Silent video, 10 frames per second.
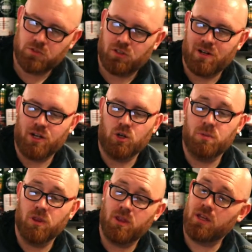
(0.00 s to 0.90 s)
Crack
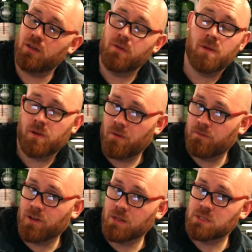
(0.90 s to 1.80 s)
open the
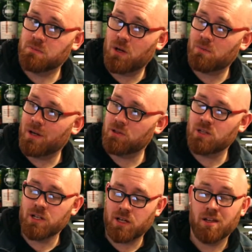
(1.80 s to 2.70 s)
Phillips Sparkmouth
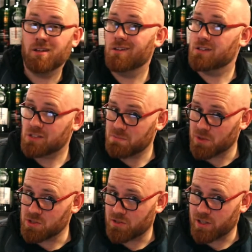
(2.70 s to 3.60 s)
Tonic,
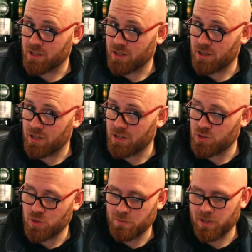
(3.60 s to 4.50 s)
sponsoring the
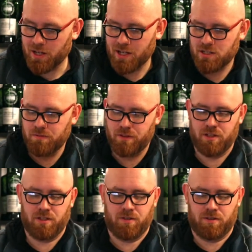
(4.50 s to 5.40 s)
Juniper Collective.
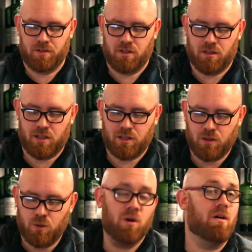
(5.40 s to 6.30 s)
Thank
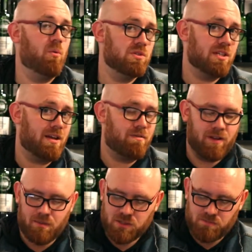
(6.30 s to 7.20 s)
you once again,
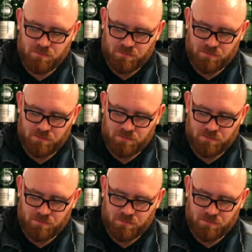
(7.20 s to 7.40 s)
Phillips.